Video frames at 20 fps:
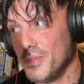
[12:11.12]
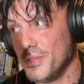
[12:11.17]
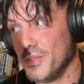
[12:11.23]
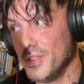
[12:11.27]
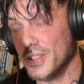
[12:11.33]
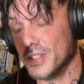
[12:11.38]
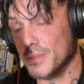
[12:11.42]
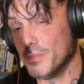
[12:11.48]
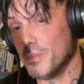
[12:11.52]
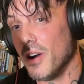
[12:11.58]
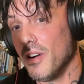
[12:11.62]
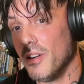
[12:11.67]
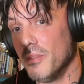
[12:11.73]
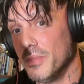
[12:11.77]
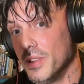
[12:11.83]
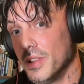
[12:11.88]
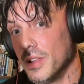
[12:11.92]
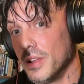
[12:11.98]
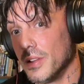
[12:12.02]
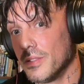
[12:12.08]
there's a part of
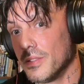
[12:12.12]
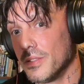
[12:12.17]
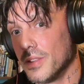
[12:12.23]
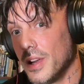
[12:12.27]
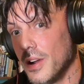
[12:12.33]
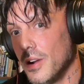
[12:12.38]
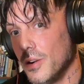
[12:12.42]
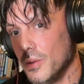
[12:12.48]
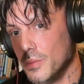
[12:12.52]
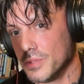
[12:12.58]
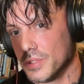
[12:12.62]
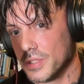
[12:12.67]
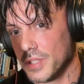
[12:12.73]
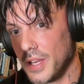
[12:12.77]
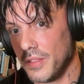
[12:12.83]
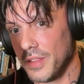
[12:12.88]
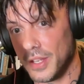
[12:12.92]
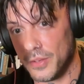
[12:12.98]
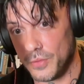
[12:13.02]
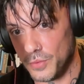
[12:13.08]
me that hopes
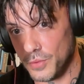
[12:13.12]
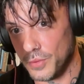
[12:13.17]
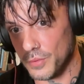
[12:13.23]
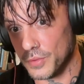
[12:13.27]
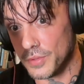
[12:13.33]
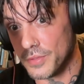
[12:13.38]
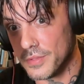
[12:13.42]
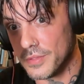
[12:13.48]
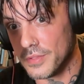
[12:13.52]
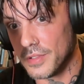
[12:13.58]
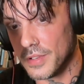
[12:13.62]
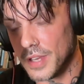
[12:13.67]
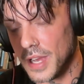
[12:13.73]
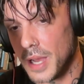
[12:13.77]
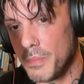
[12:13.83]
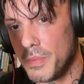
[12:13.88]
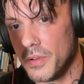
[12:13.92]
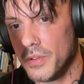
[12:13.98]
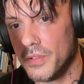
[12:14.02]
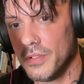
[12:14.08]
that doesn't
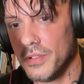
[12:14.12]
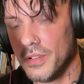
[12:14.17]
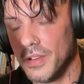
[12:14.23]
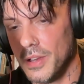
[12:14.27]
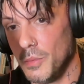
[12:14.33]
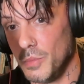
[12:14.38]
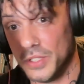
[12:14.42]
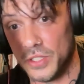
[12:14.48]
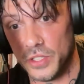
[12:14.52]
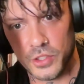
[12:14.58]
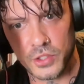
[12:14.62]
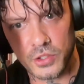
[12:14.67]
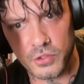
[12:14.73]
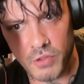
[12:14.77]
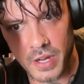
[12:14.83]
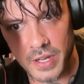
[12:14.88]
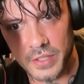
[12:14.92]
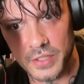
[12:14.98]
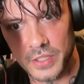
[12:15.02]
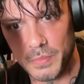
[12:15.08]
happen, which is
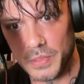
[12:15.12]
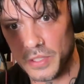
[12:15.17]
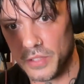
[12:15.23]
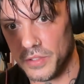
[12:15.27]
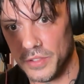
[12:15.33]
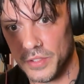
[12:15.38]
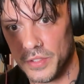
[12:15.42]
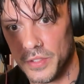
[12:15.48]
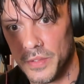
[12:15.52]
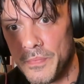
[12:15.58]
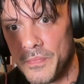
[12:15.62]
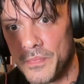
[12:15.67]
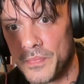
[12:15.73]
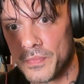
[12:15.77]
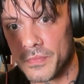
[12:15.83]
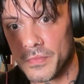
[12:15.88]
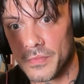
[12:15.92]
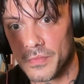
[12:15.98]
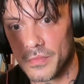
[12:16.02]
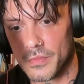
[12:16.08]
strange because
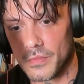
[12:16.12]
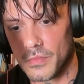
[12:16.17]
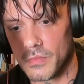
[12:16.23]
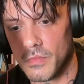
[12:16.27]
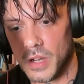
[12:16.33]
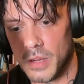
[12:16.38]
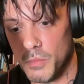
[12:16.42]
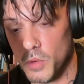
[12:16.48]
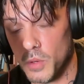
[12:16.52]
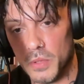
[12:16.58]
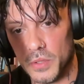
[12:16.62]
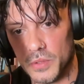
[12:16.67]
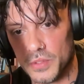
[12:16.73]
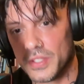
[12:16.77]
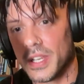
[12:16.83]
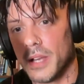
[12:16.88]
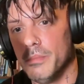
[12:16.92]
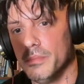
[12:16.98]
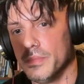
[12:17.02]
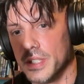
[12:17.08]
I'm
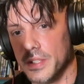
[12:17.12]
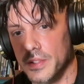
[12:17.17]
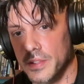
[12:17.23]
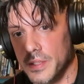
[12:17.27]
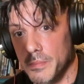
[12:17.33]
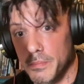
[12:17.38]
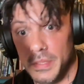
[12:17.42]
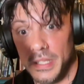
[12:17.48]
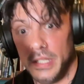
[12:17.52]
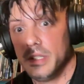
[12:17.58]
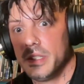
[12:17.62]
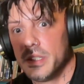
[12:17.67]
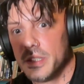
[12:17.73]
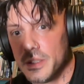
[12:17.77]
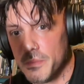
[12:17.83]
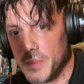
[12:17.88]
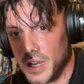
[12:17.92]
almost tempting the beast